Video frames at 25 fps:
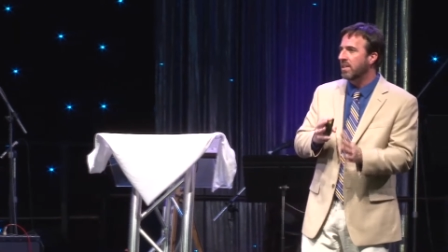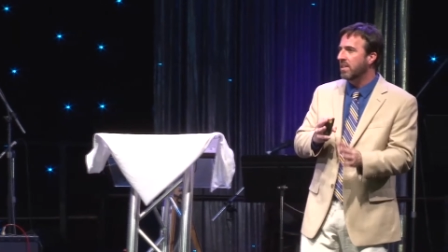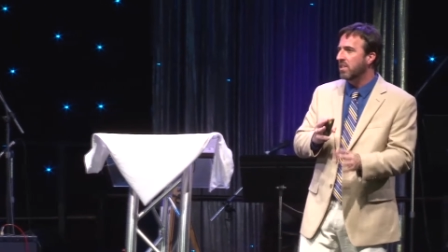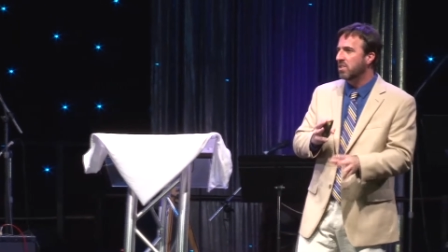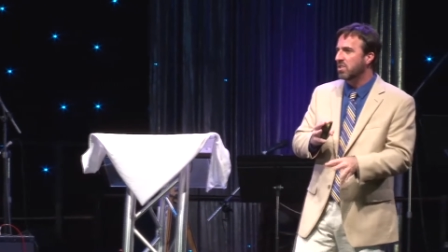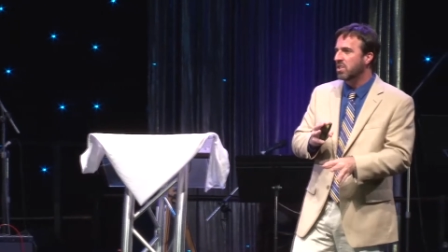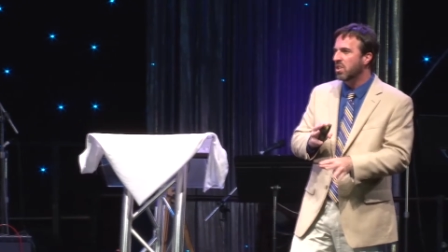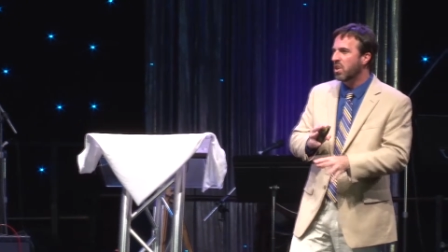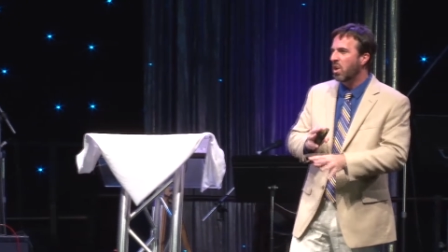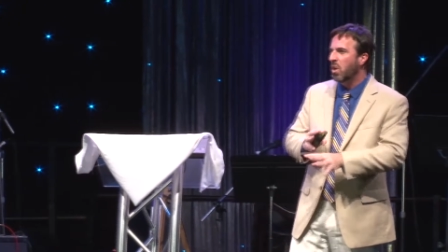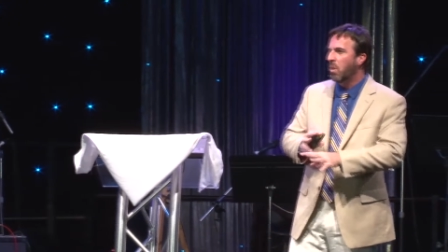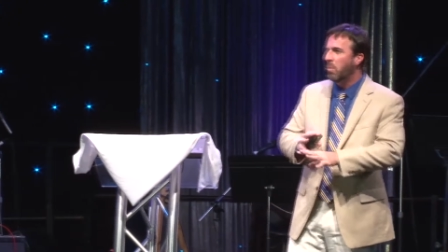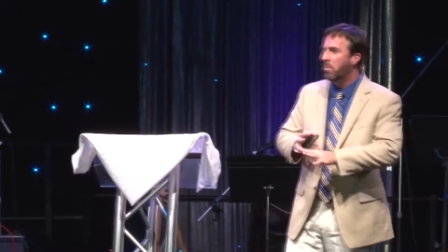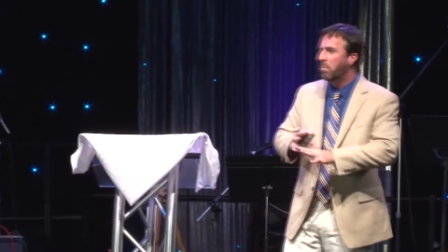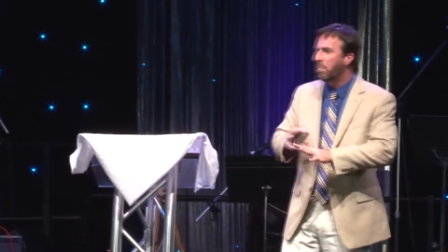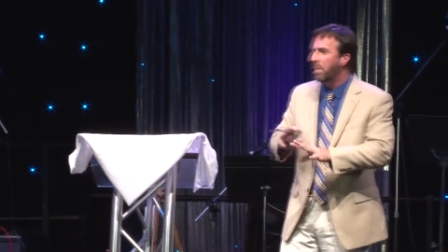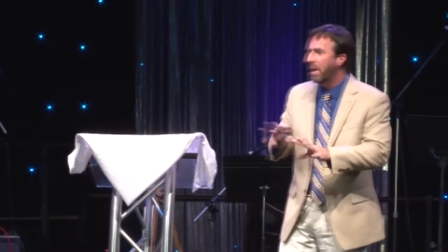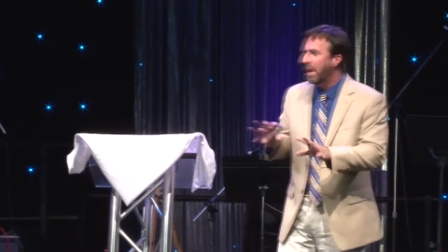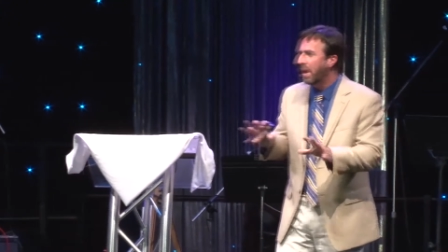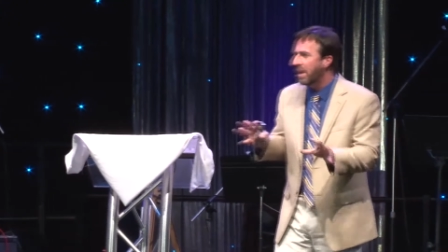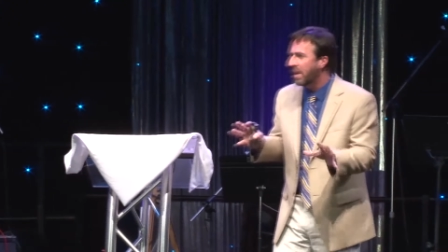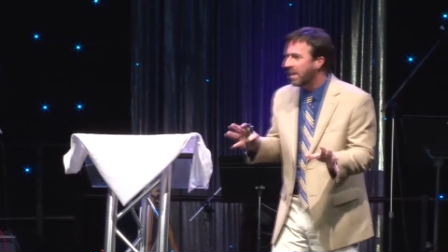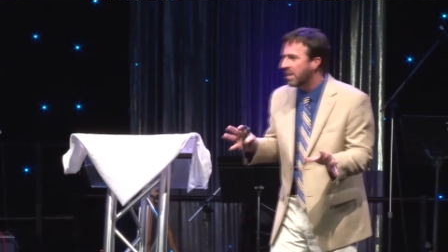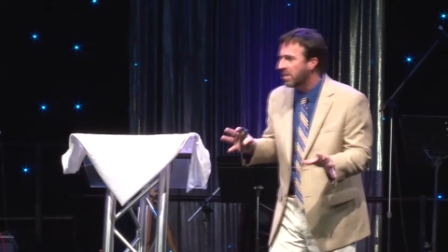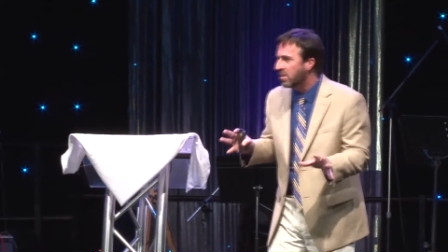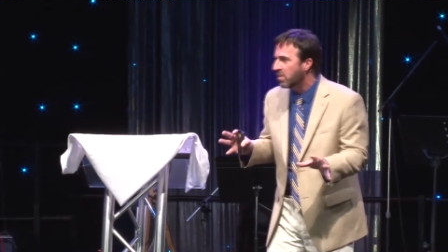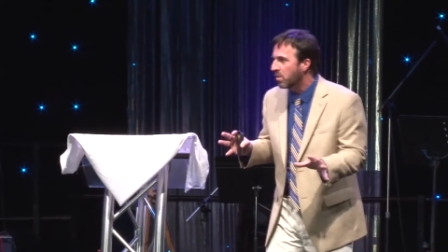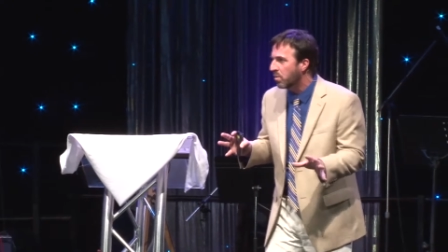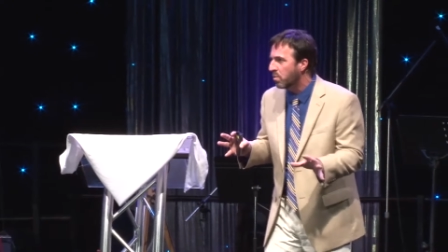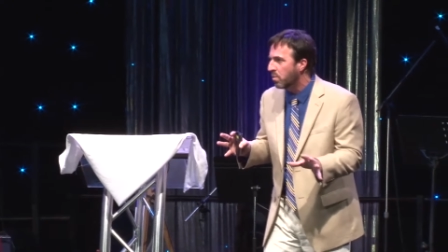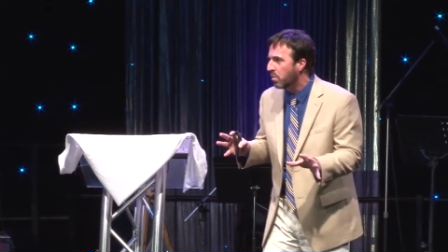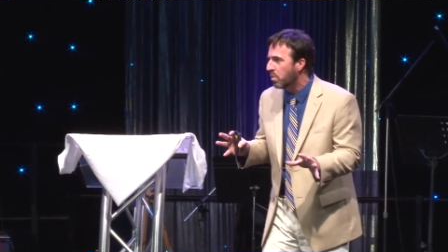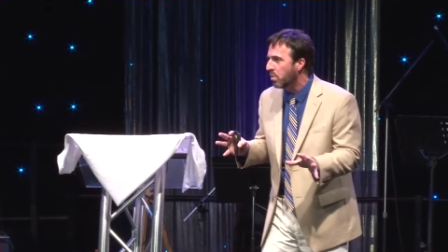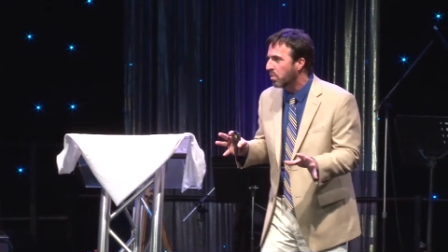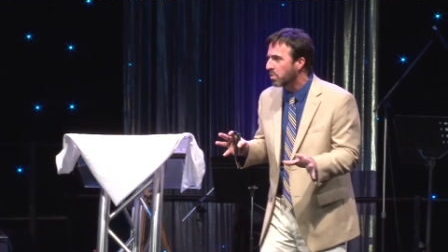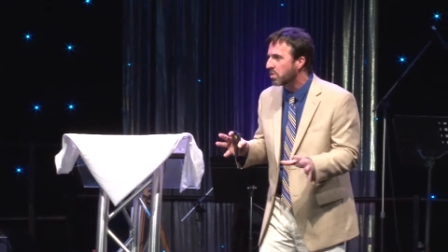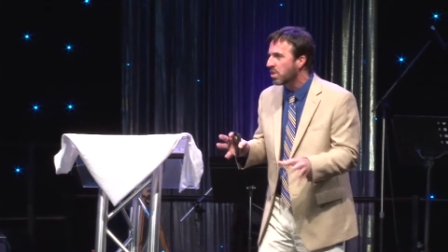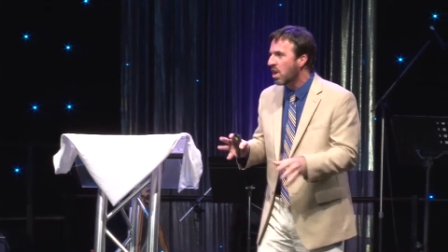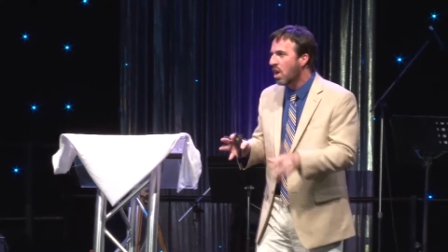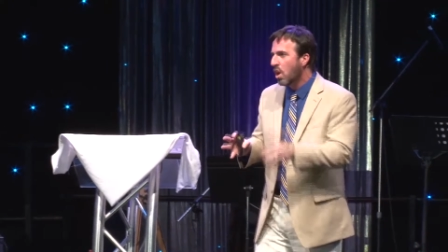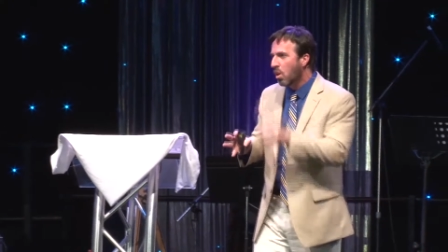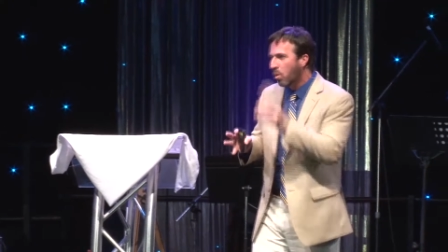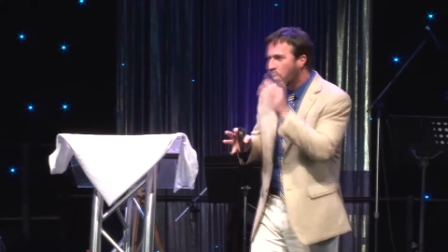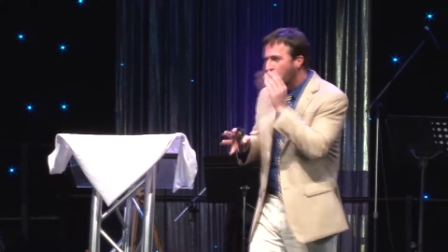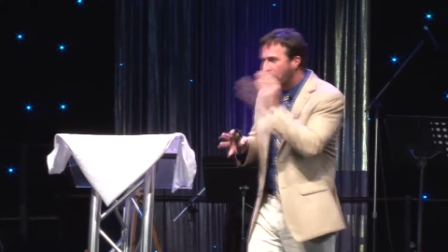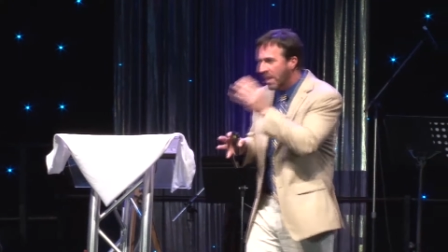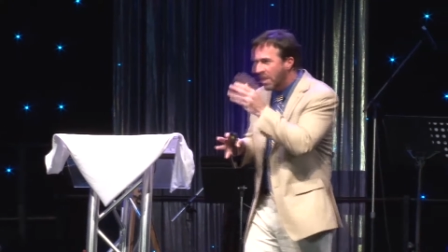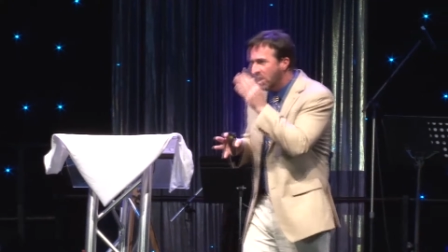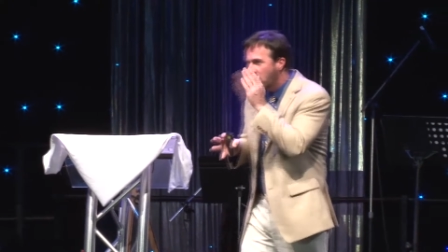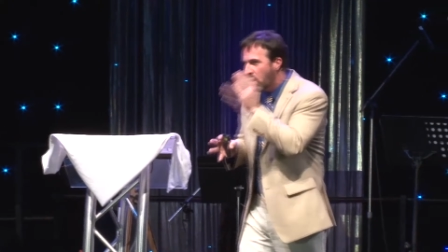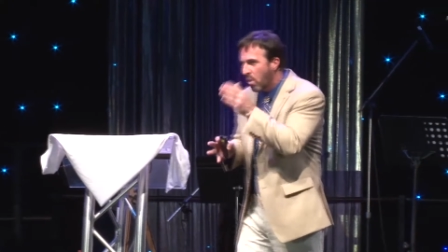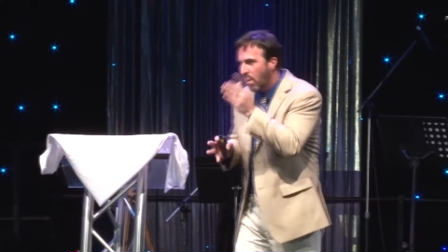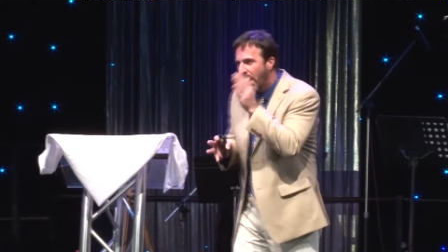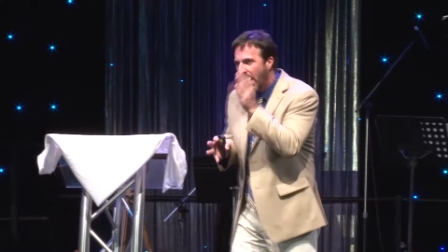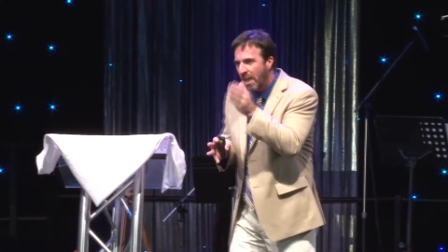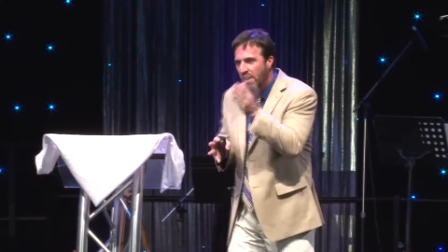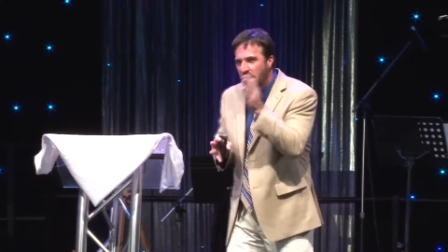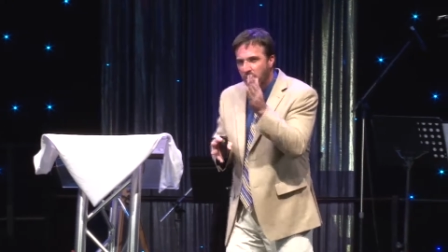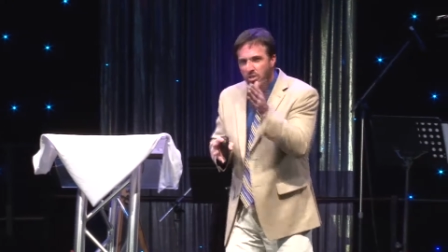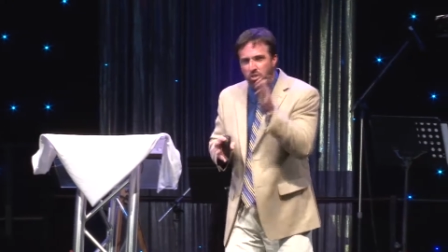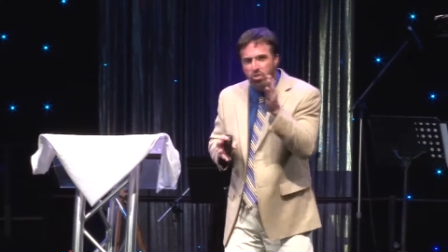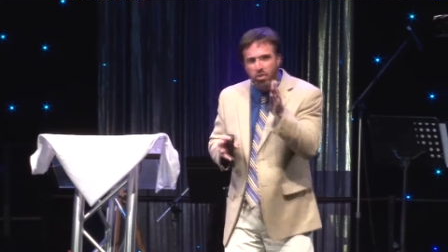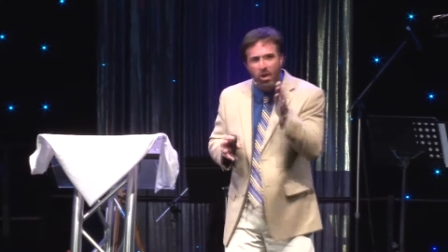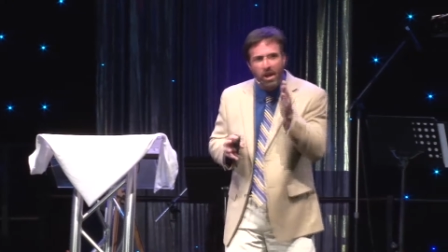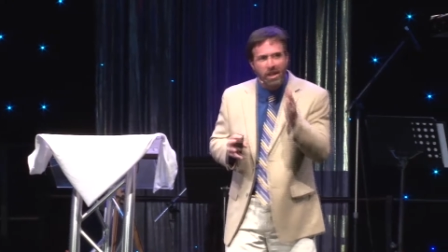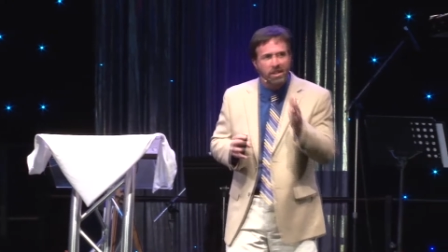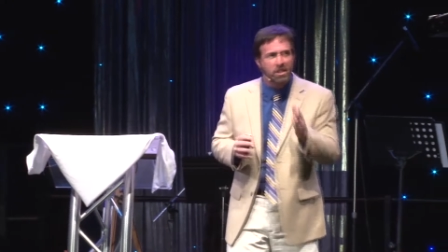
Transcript: isn't obeying the rules. We know how to try